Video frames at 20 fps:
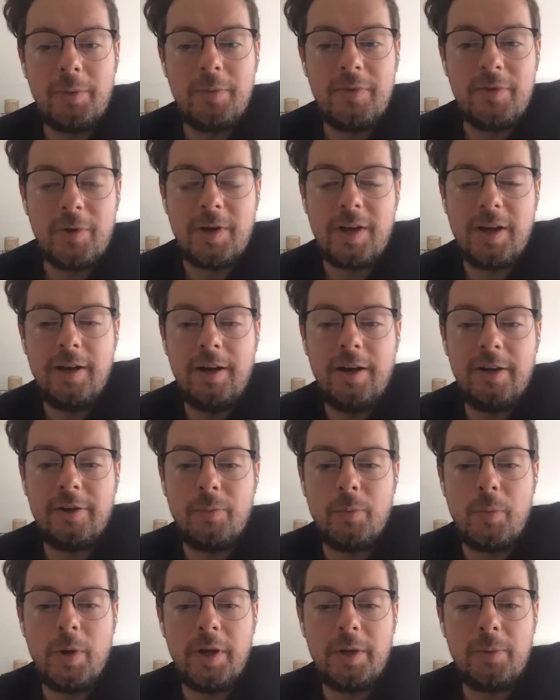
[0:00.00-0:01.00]
working with your
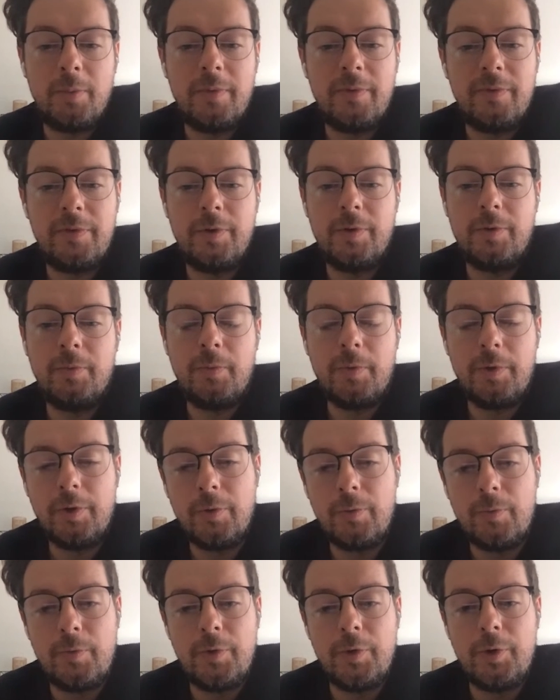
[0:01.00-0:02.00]
garden, working with
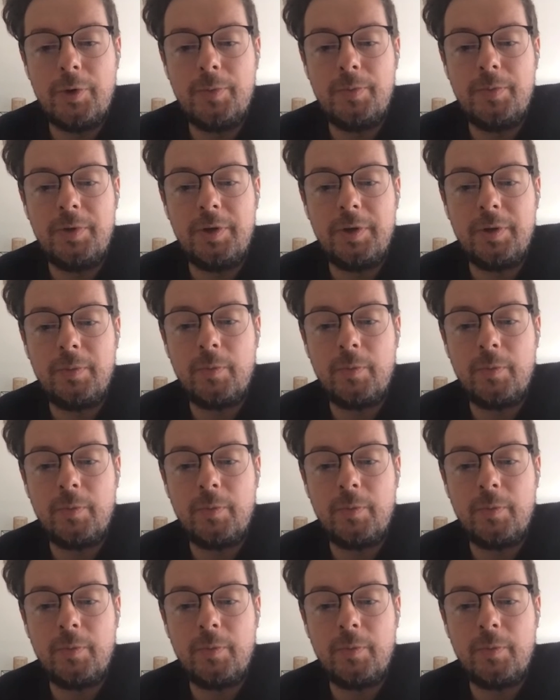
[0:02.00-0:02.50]
your room,